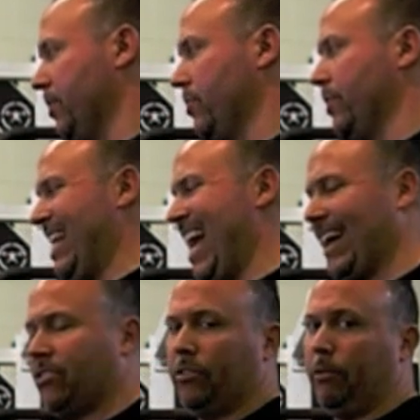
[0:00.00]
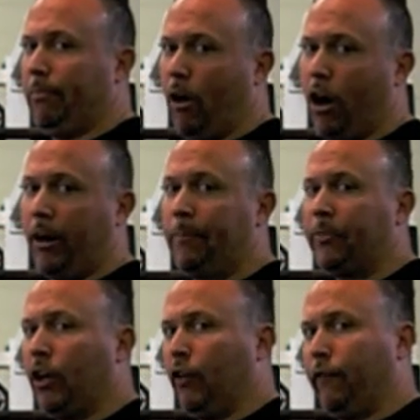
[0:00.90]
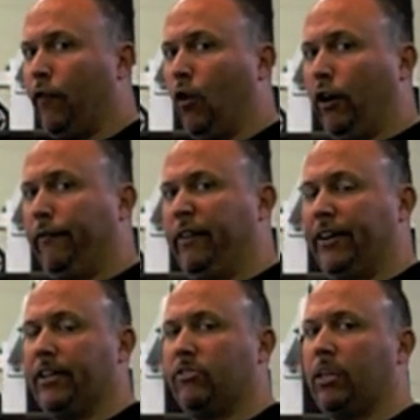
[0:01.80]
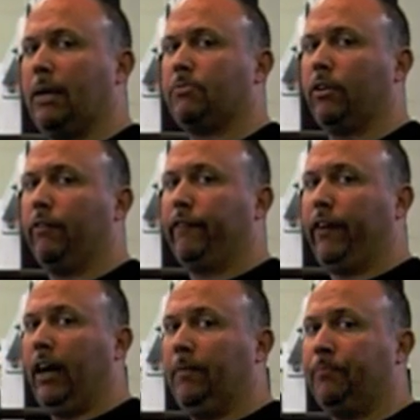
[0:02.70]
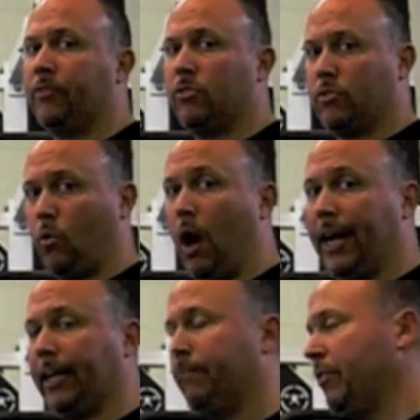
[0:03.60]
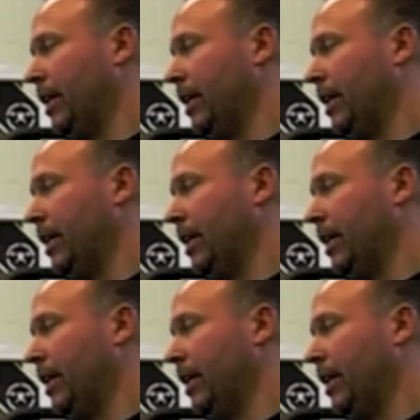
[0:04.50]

This is an excellent bar for various types of squatting